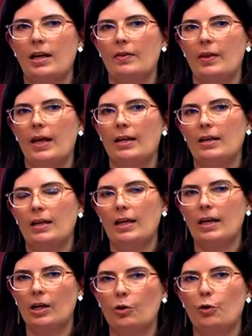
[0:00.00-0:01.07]
that
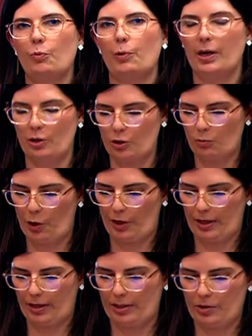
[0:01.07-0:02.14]
it could bring to
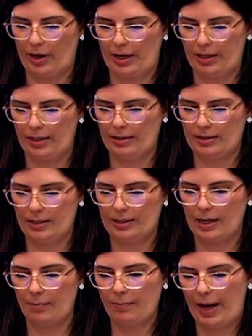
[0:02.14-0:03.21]
working Australians, its
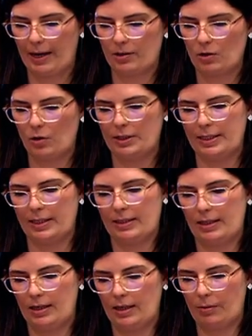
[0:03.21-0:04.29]
impact on
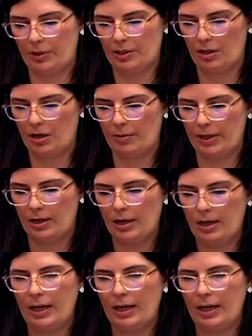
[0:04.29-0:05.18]
dignity in retirement,